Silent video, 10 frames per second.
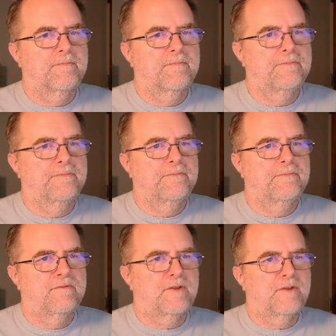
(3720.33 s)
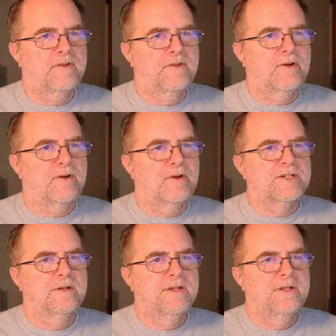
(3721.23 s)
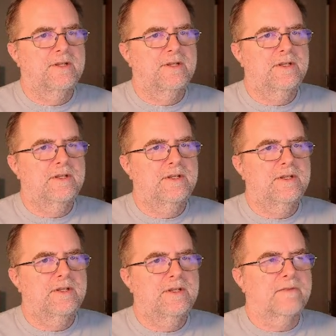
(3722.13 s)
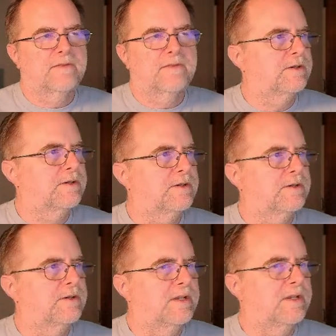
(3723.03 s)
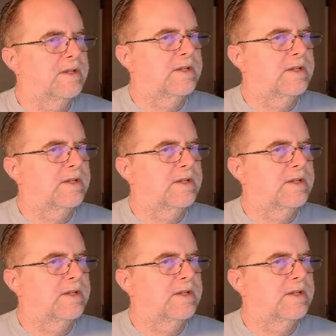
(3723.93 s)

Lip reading: as the cameras in iClone, for example.